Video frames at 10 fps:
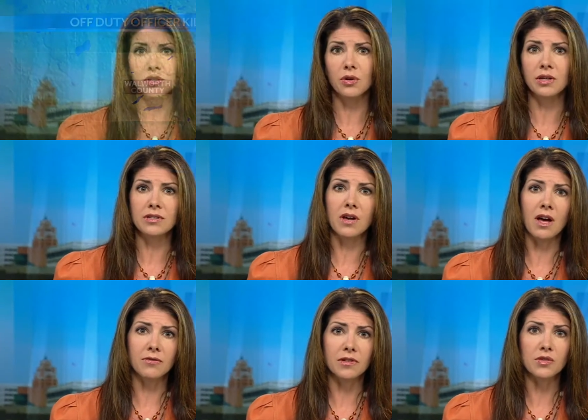attorney's
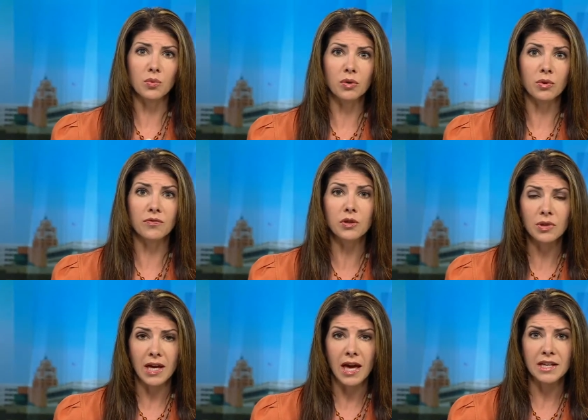office will
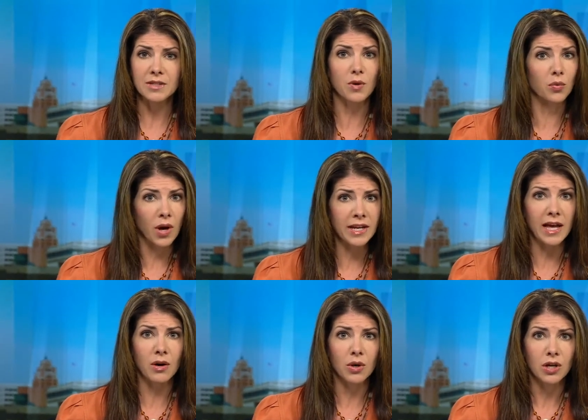review the case, but
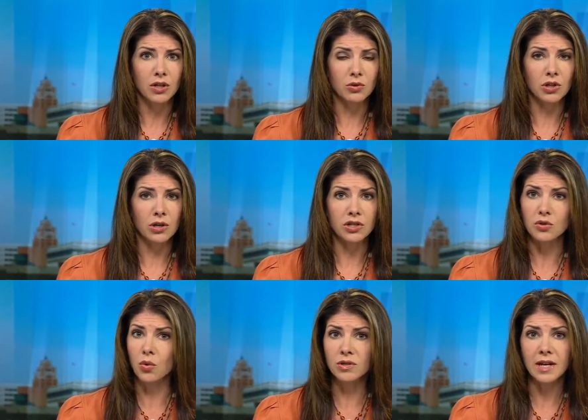right now, no
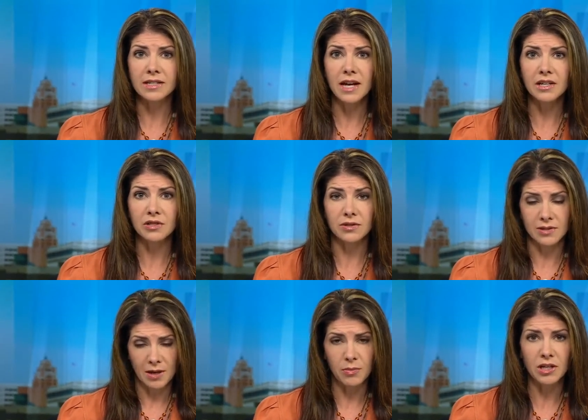charges or
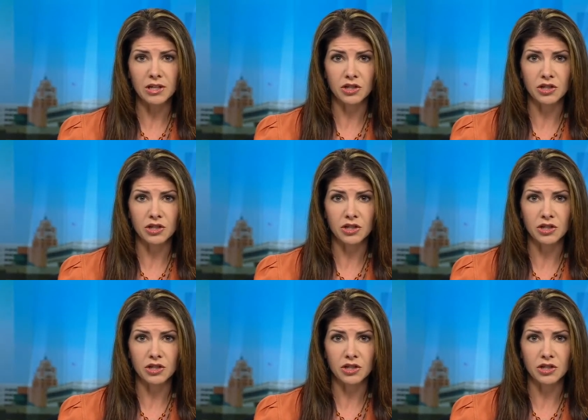citations have been